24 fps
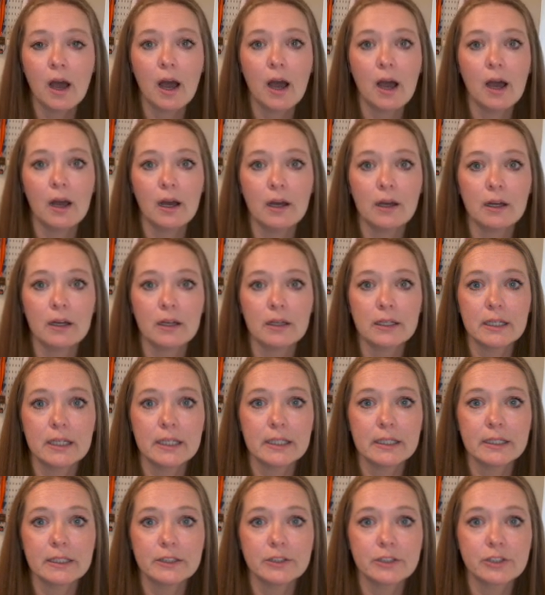Uh, it
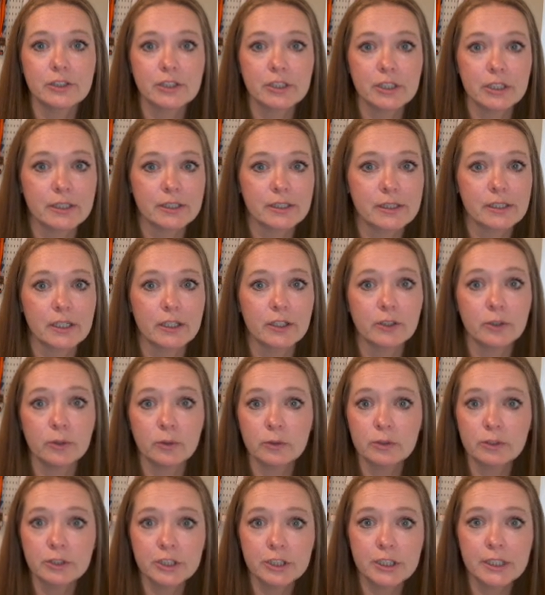is just a
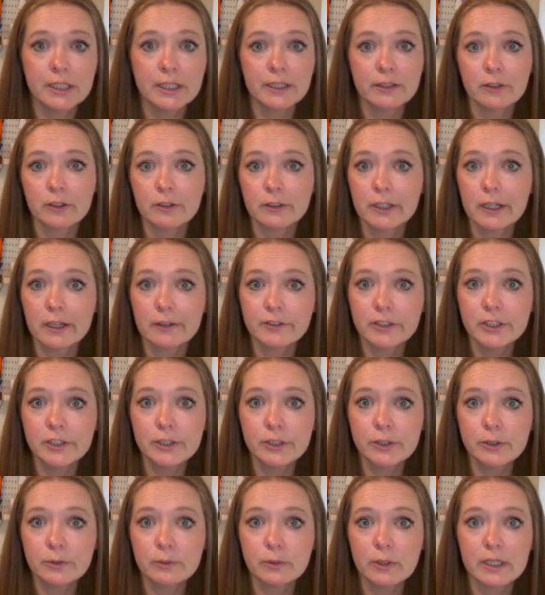Google Sheet and all you have to
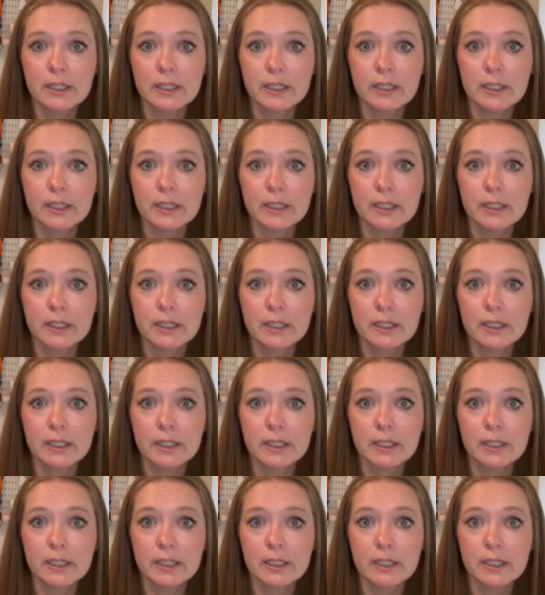do